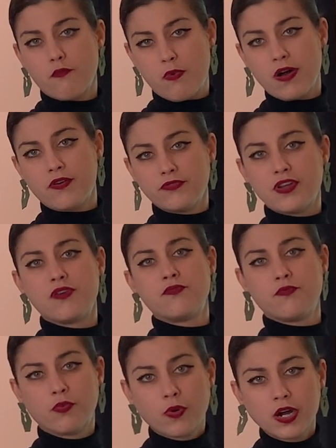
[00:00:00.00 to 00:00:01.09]

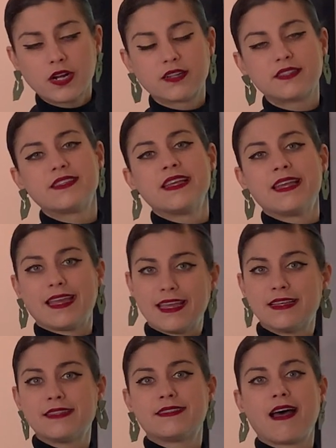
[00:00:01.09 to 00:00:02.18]
well-known works
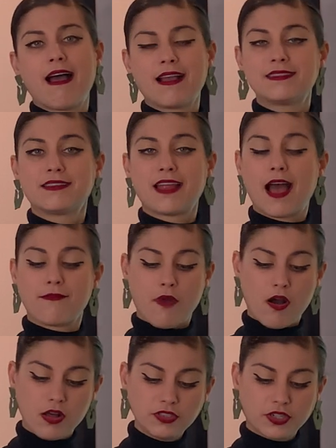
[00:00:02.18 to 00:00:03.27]
is the Isenheim
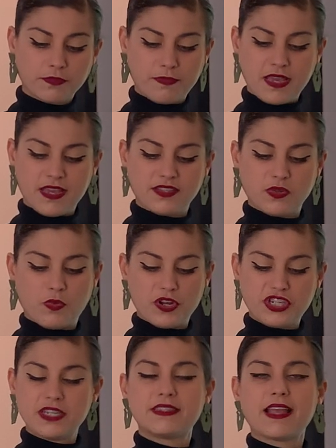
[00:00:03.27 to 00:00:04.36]
altarpiece,
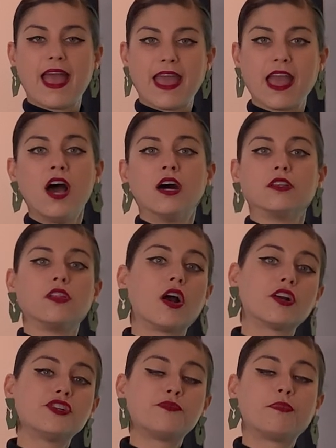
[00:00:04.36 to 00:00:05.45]
which is a
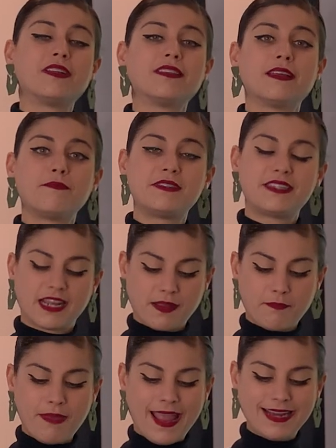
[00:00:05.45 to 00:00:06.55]
large polyptych
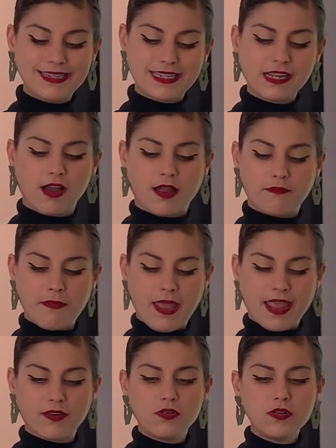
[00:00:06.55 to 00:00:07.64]
painting on
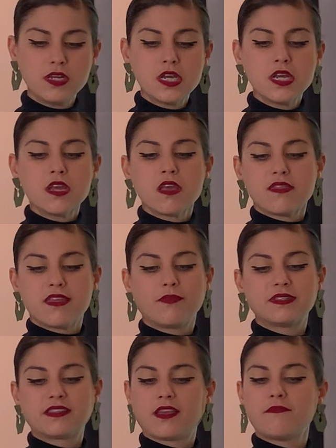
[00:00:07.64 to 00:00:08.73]
panel that
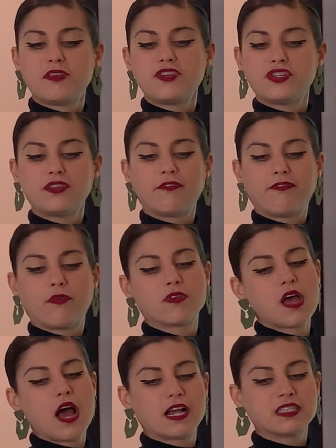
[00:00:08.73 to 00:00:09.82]
was commissioned for
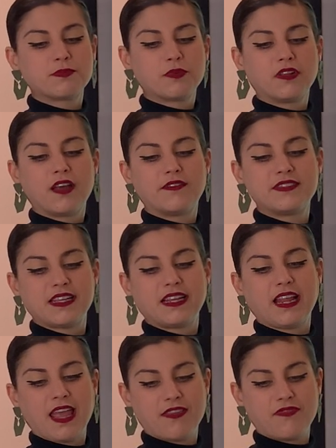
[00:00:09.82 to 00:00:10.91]
the Hospital of St.
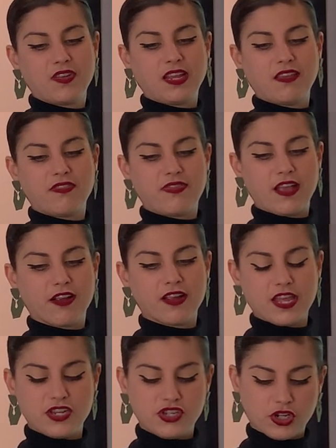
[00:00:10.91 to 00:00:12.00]
Anthony there
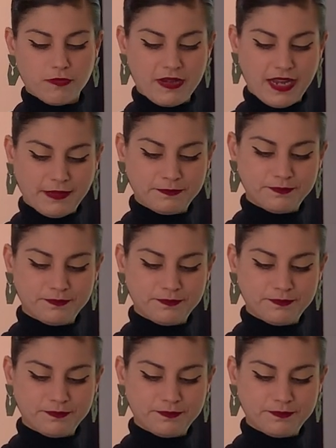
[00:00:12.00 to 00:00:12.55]
in Germany.